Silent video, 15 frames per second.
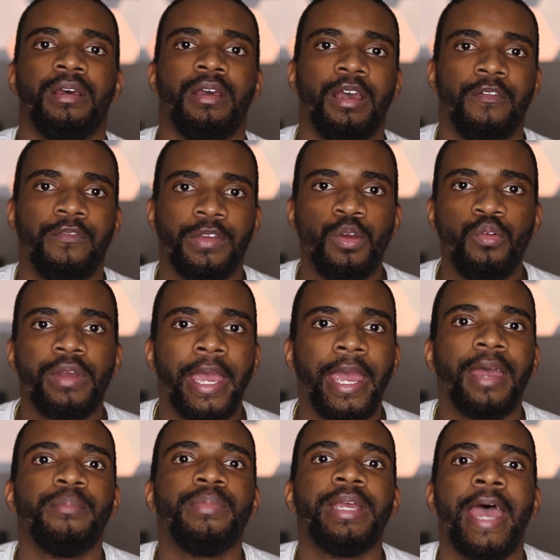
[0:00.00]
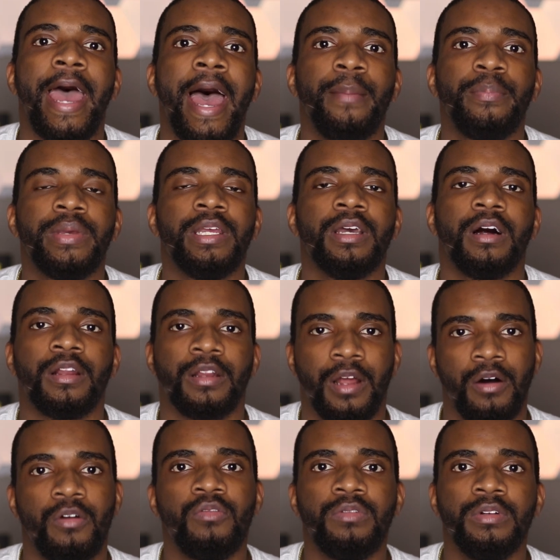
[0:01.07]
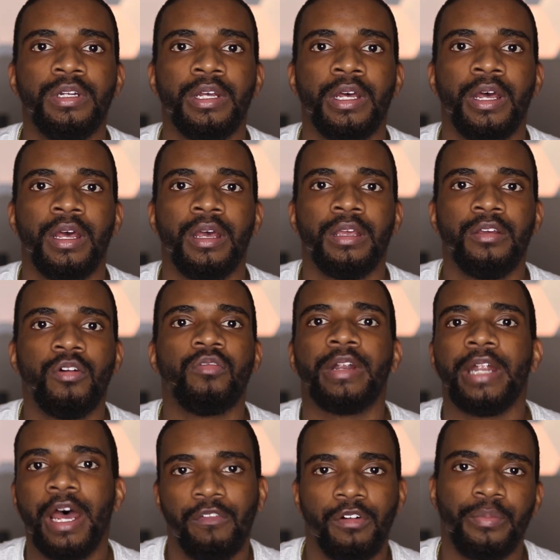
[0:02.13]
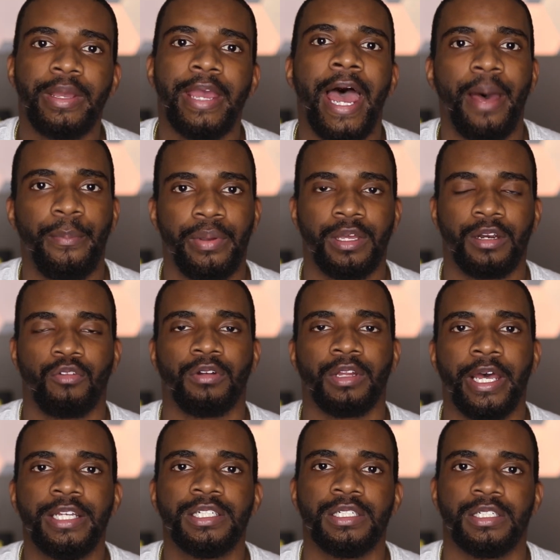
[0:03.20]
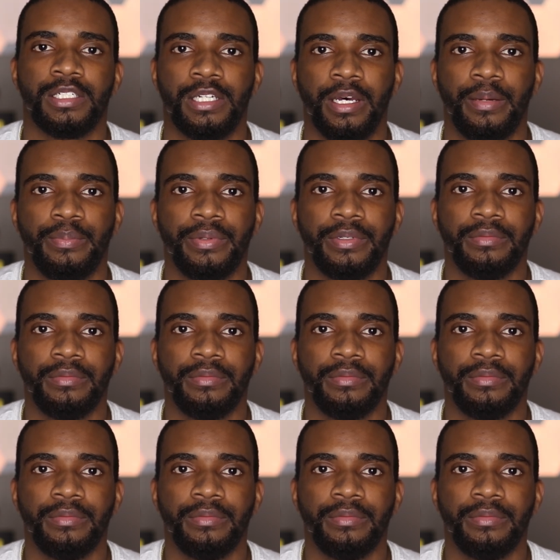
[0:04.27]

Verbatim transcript: If you can't be happy alone, you'll never be happy in a relationship.